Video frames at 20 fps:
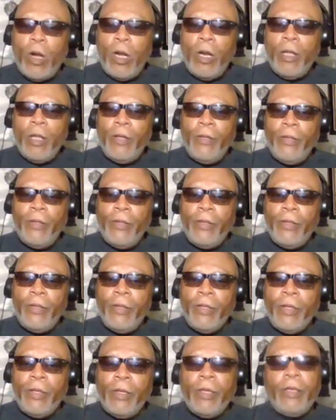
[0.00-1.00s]
they had
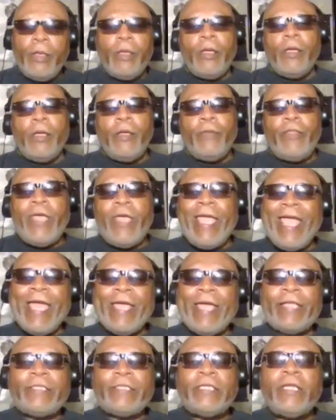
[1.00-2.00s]

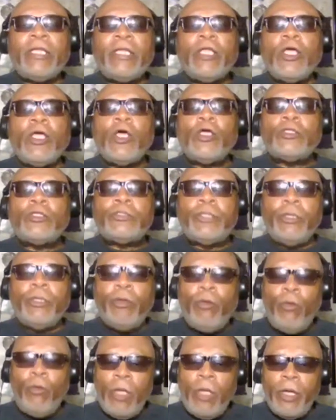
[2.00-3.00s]

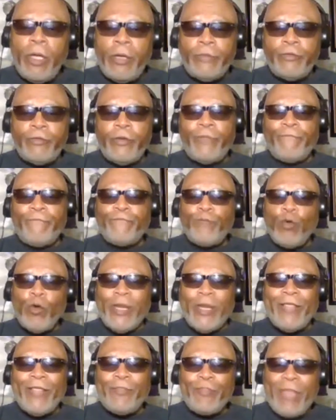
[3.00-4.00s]
240,000
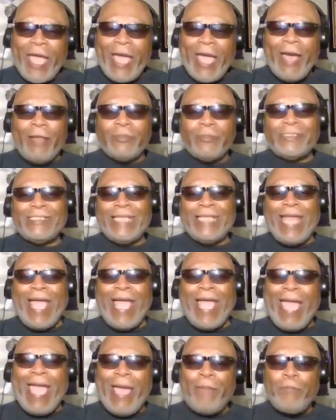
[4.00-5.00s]
applications
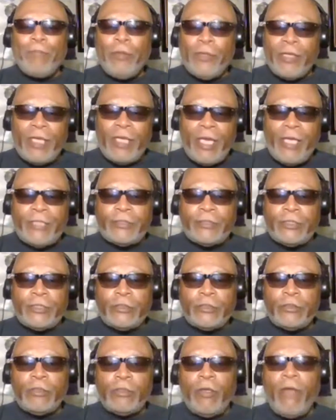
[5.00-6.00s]
for
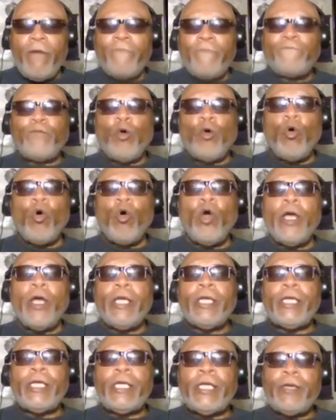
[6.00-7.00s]
energy assistance.
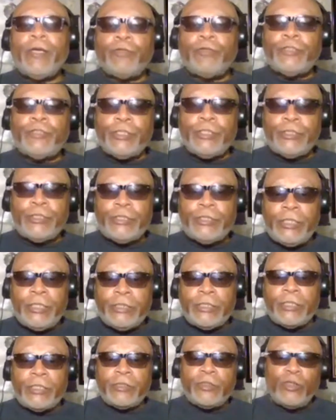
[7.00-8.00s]
Well,
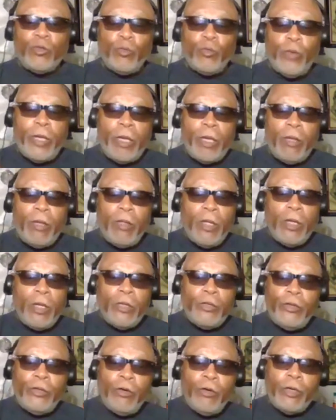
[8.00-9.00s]
yours truly was
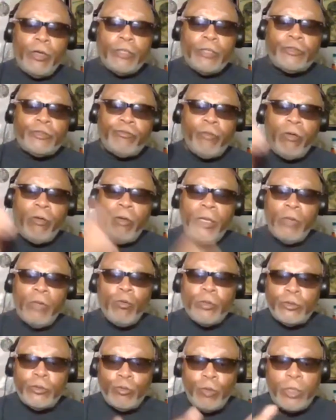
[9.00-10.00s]
one of those,
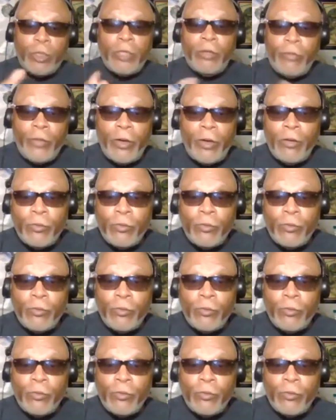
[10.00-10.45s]
and we were